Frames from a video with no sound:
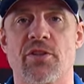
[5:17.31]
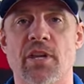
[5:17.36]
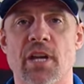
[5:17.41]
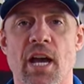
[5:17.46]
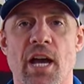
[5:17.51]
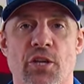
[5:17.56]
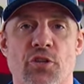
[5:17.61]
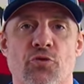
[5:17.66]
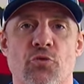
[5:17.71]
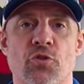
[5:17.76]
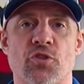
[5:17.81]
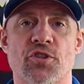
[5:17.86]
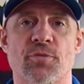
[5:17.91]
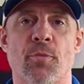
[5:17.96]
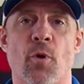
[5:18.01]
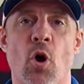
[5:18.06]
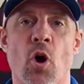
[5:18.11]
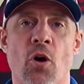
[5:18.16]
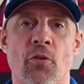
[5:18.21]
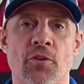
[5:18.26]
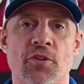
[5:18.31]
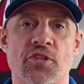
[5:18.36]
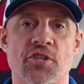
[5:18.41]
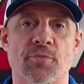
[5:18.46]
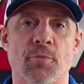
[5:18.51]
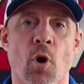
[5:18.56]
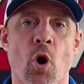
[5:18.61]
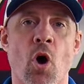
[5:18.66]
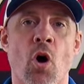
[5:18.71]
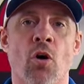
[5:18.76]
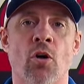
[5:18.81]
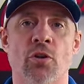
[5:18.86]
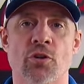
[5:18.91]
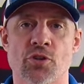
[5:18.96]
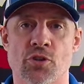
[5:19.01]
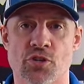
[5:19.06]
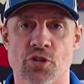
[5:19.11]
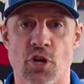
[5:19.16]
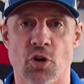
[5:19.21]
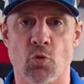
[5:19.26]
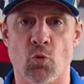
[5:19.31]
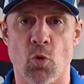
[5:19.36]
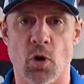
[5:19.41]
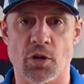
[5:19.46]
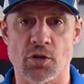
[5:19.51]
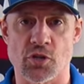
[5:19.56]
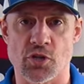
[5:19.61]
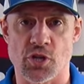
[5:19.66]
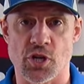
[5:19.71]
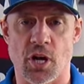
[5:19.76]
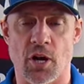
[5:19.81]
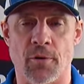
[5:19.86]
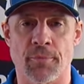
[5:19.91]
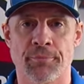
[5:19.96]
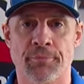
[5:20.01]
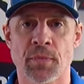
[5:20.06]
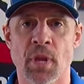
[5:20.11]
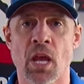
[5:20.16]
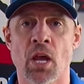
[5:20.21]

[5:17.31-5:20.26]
The extra small and the small share one shell.